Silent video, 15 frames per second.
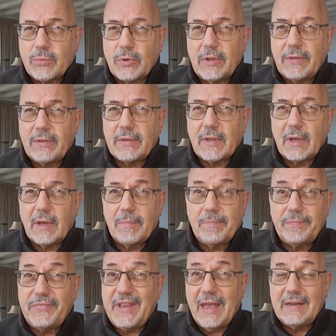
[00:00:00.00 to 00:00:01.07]
With
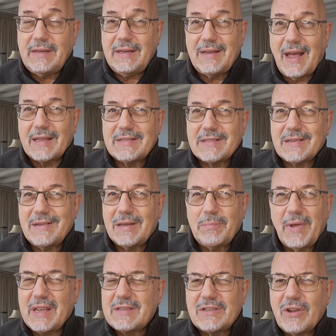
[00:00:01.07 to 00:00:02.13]
der, die, das, it
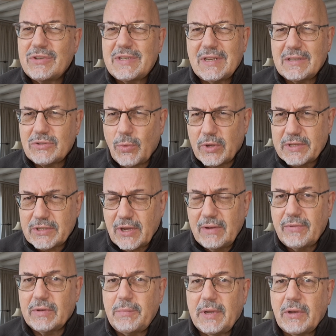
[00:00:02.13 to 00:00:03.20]
makes no sense
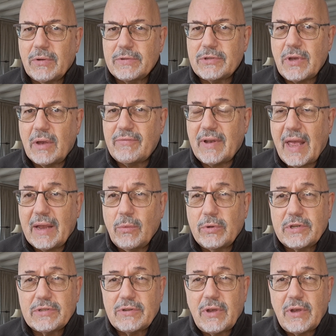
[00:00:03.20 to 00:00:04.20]
whatsoever because you have languages.